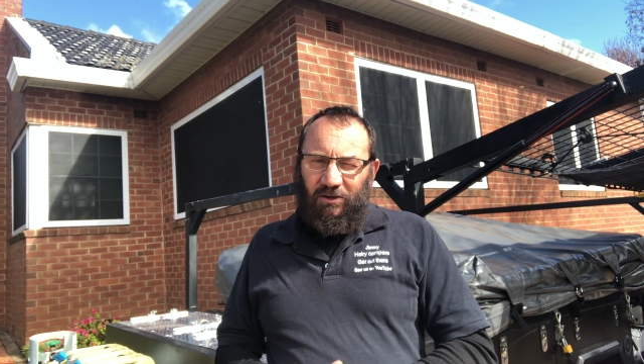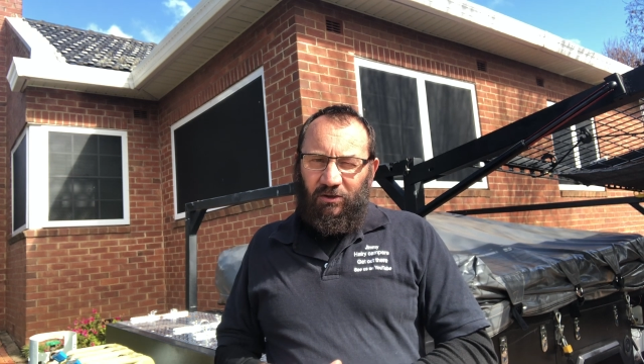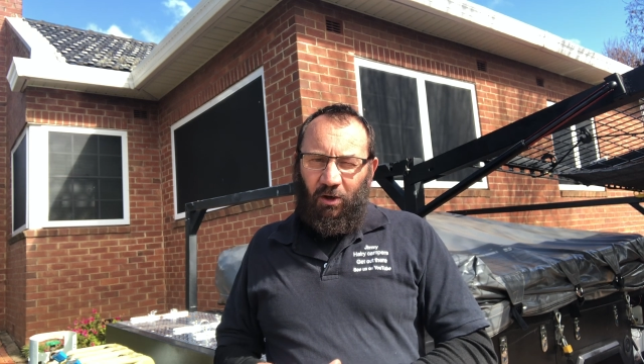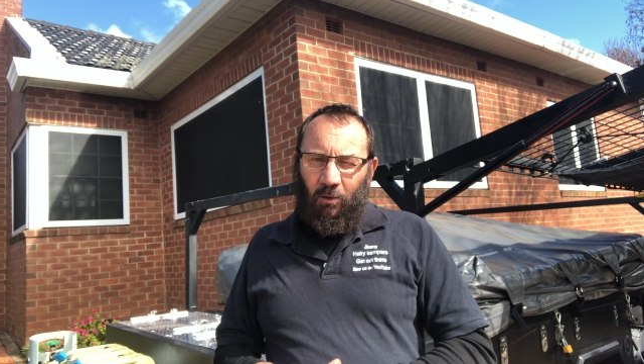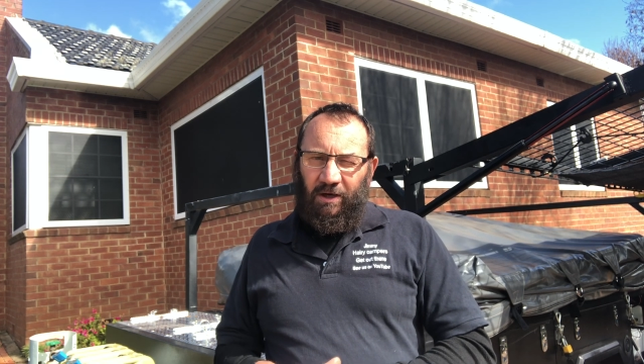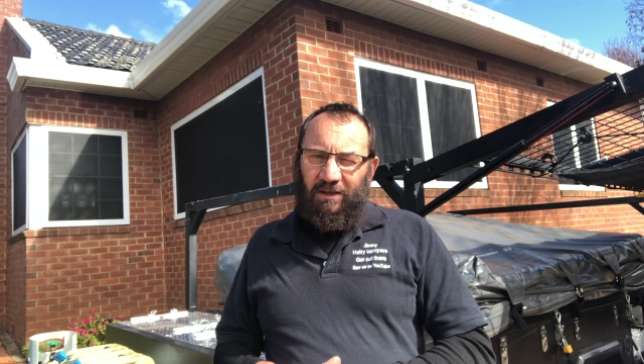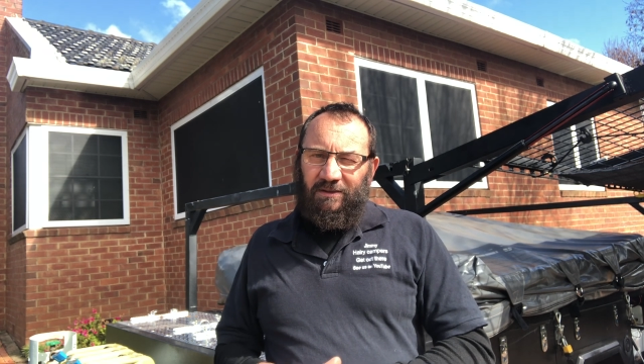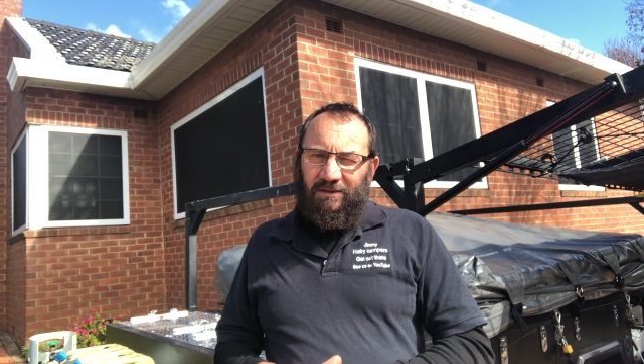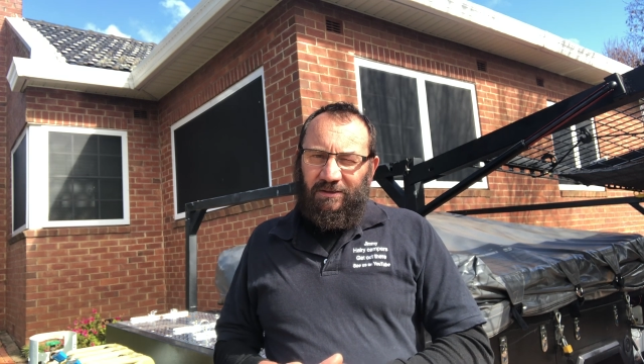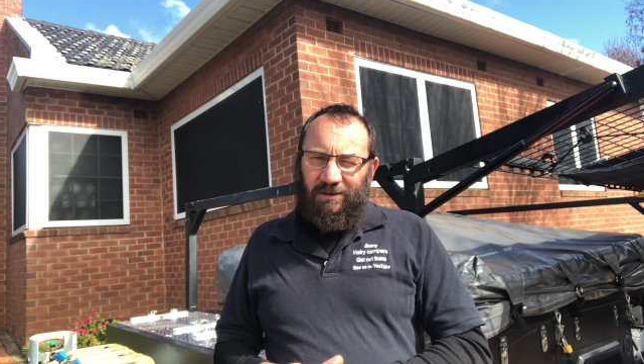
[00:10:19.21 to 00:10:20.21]
Sorry
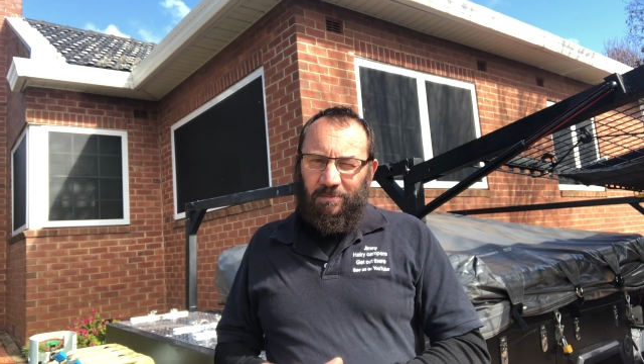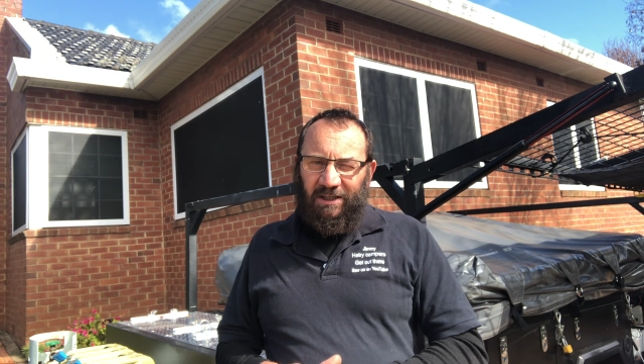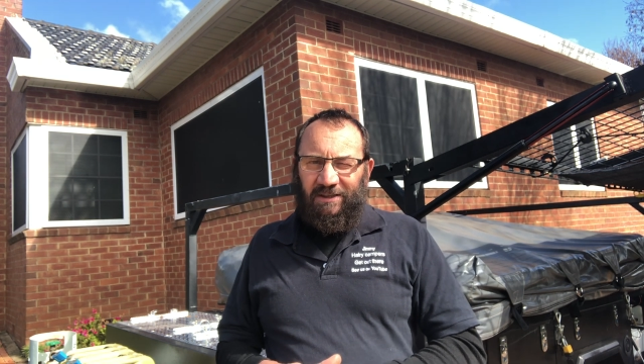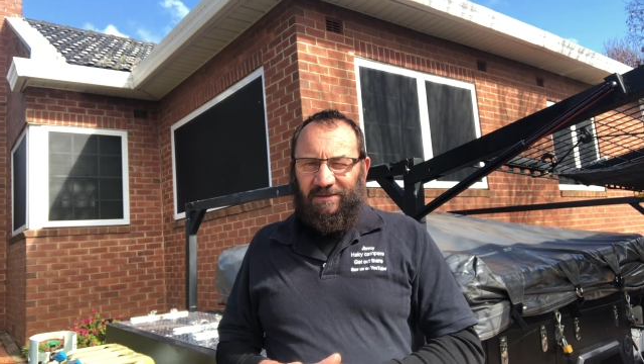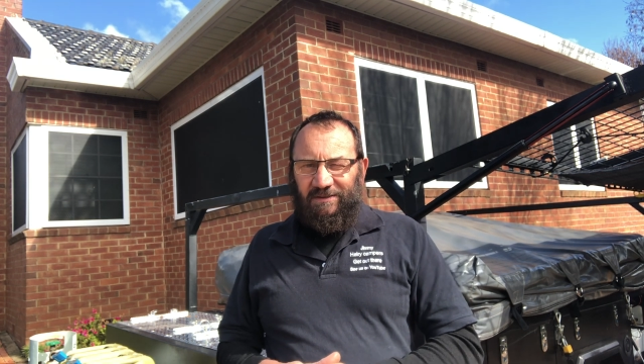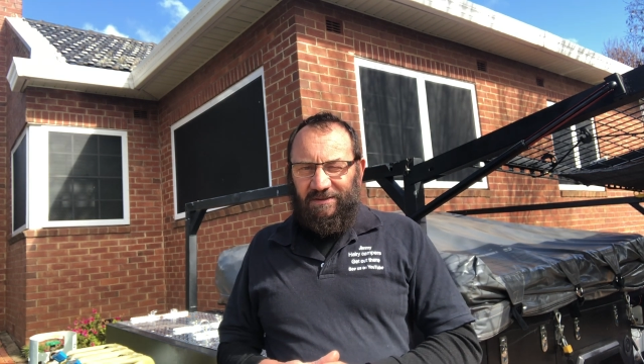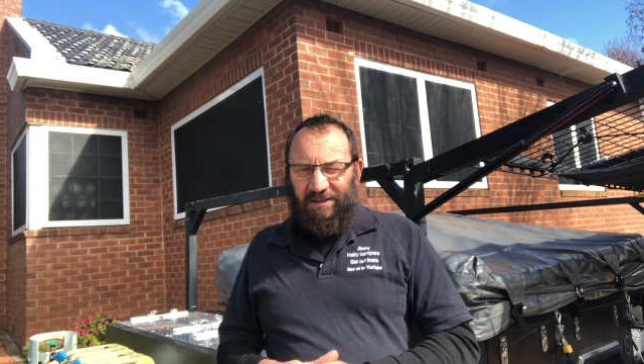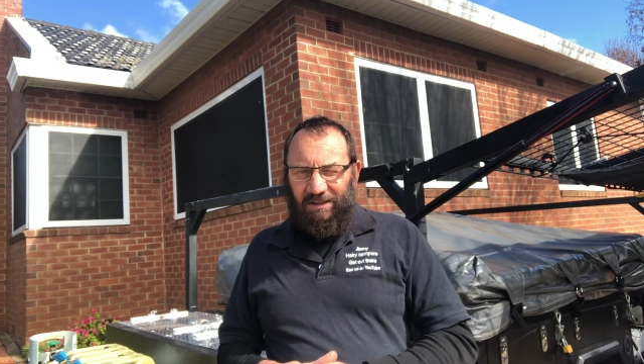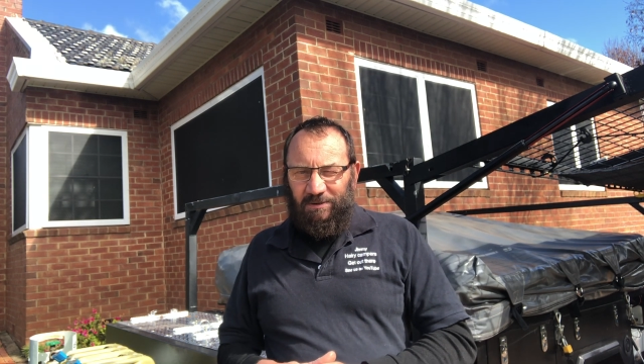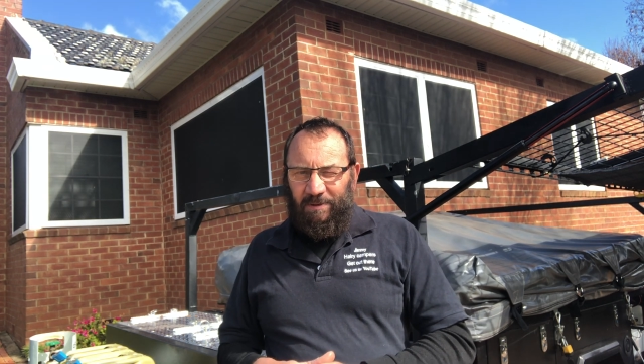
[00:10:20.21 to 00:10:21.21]
to bring
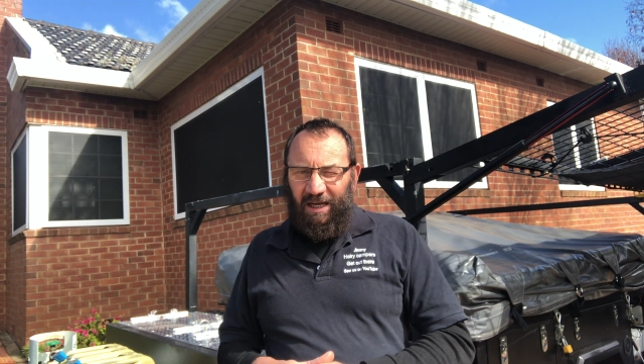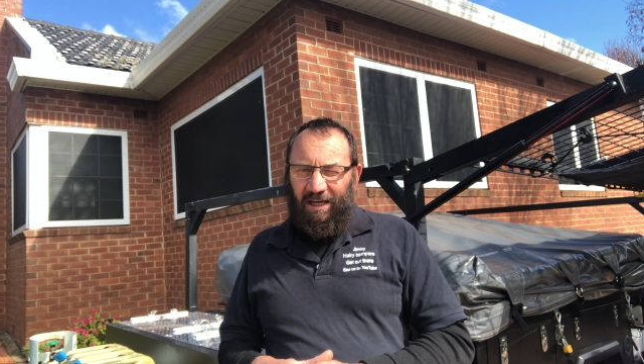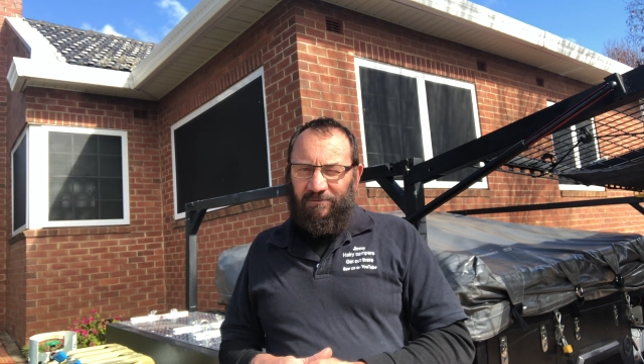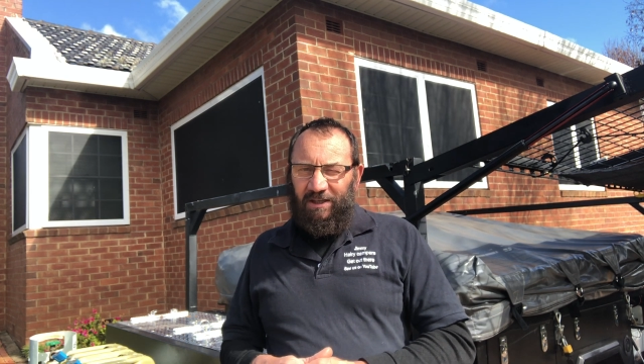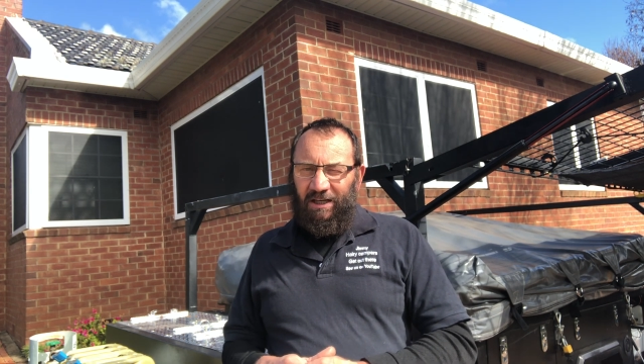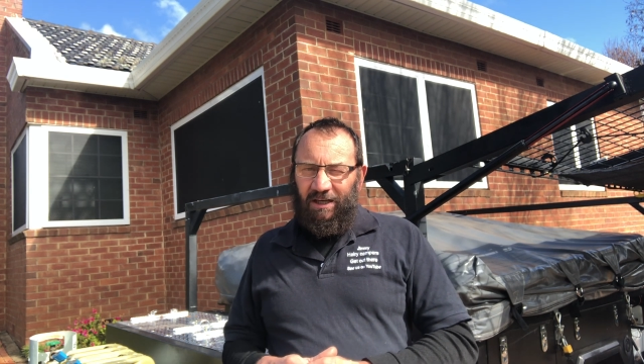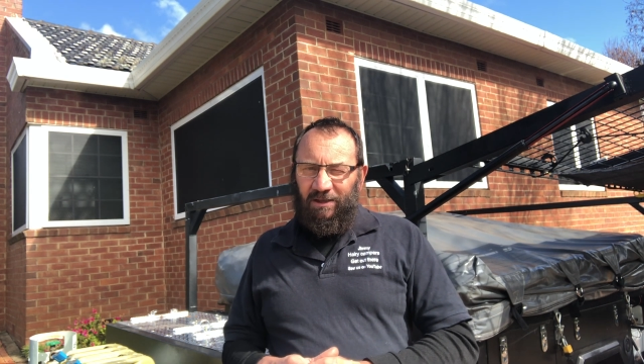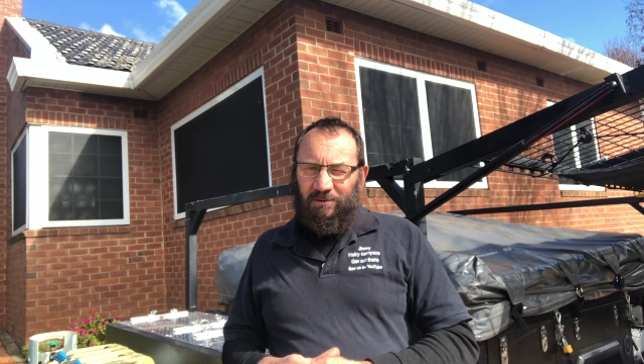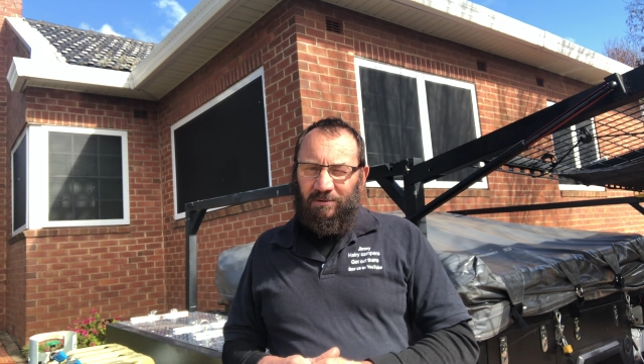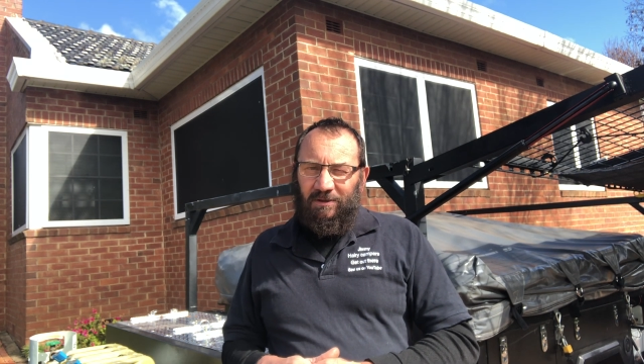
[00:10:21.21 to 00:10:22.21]
such a bad video